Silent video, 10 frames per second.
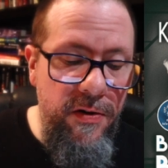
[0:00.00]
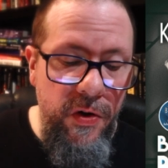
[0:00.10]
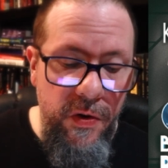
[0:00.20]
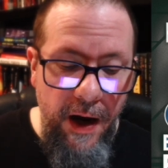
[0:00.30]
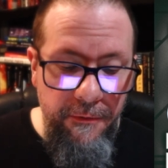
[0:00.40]

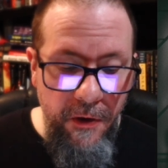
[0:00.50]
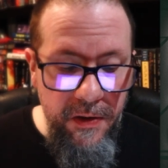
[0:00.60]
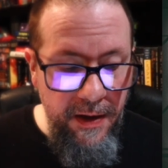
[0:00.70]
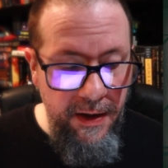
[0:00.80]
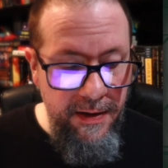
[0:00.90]
to
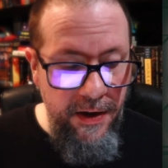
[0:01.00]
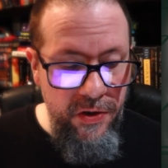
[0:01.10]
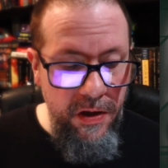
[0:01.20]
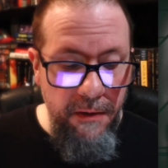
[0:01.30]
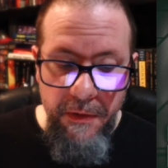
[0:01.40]
divert the
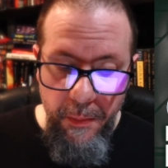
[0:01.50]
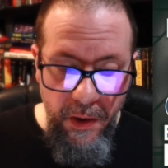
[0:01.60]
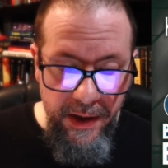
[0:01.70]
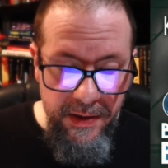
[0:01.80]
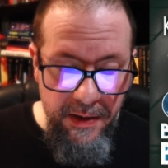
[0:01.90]
attention of the
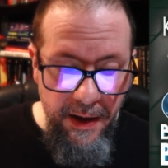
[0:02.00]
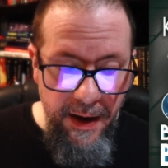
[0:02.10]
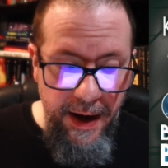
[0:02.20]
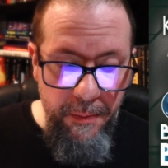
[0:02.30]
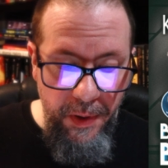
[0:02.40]
press
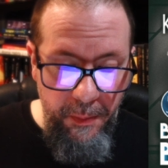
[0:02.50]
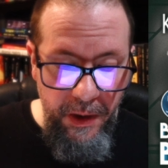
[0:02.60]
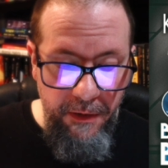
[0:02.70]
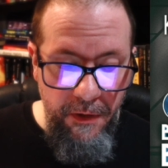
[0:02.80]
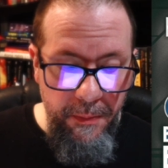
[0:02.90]
and
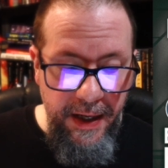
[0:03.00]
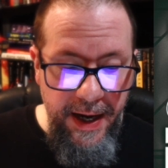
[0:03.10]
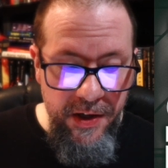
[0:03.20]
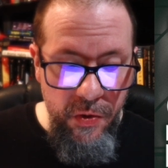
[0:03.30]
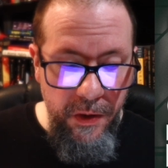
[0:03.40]
public from the
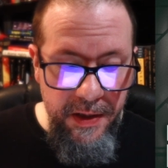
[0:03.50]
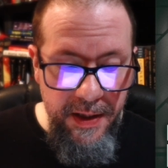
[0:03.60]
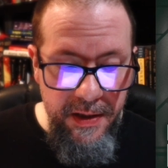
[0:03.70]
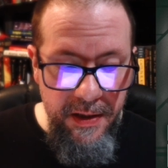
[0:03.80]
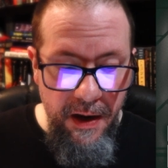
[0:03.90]

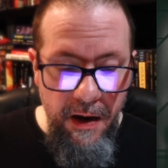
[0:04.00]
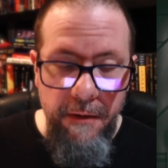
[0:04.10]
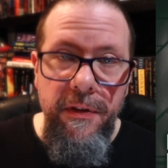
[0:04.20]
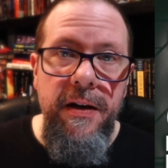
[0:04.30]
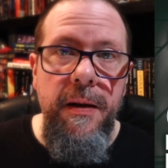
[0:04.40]
casualties
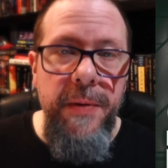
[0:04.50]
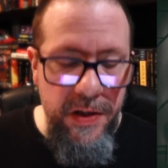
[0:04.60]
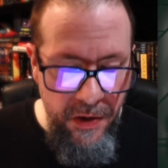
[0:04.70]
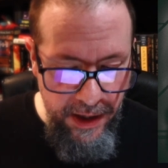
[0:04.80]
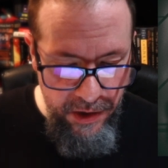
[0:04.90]
of the
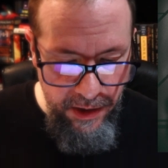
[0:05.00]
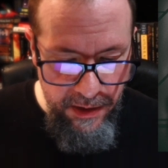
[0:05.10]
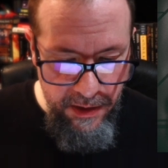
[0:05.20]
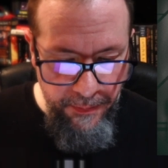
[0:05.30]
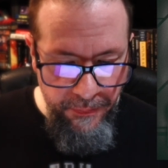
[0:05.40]

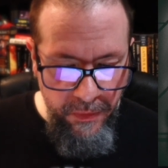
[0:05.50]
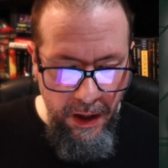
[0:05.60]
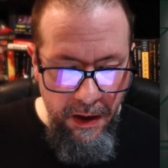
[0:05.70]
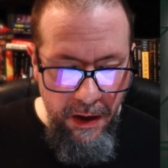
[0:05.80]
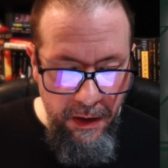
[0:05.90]
demonstrations.
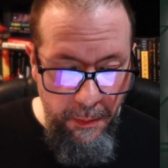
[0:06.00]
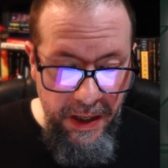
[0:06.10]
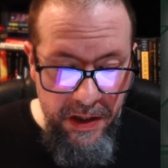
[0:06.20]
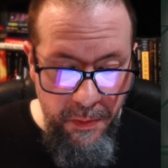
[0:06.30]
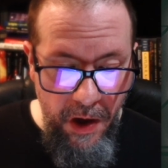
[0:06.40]
The
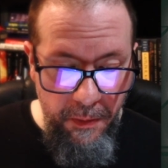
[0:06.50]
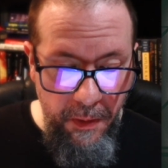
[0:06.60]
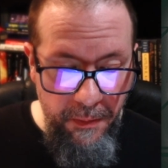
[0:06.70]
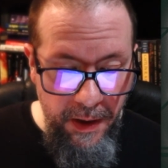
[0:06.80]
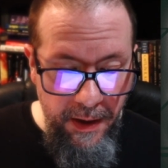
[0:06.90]
biggest
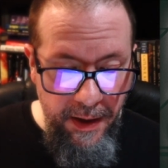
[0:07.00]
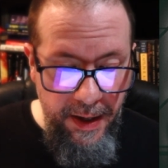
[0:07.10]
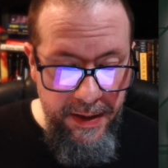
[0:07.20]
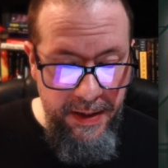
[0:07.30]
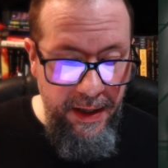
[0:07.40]
problem
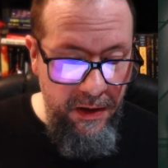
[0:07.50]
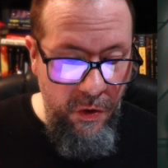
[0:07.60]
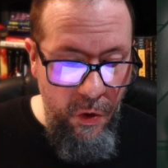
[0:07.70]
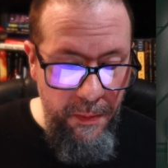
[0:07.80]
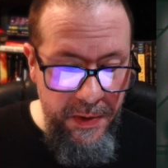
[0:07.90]
is that the
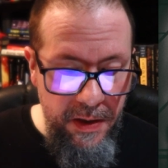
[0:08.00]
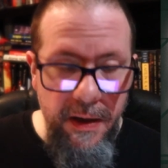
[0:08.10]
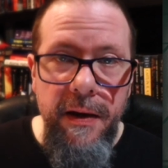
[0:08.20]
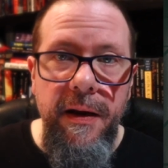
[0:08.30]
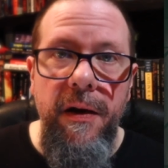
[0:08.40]
corpse
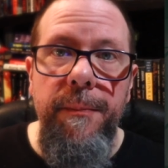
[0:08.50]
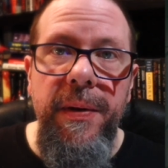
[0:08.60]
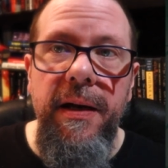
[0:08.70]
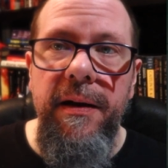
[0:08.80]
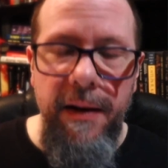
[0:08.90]
cannot
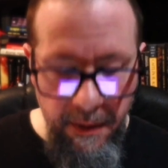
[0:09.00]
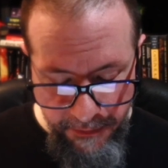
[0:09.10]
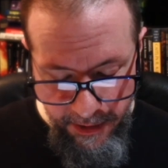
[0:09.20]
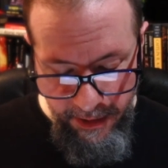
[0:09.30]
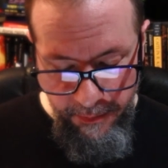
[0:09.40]
be
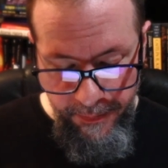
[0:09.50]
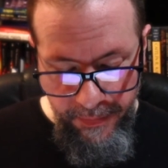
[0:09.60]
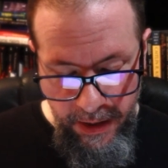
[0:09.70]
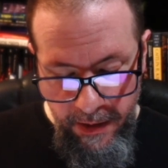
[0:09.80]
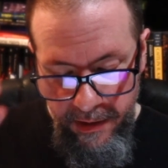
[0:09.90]
identified.
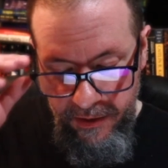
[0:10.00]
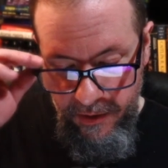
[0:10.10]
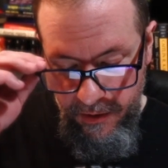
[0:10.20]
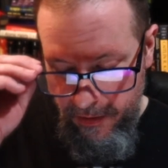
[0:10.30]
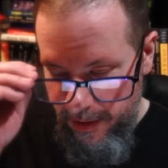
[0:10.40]

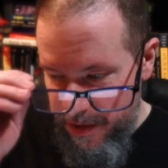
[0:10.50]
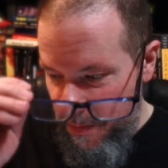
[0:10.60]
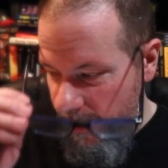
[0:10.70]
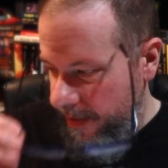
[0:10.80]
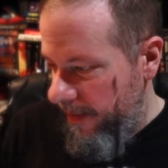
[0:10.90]
So this
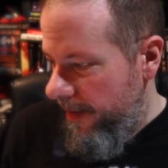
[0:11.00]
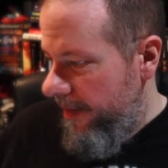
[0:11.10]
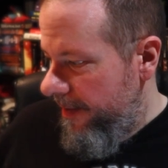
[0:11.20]
book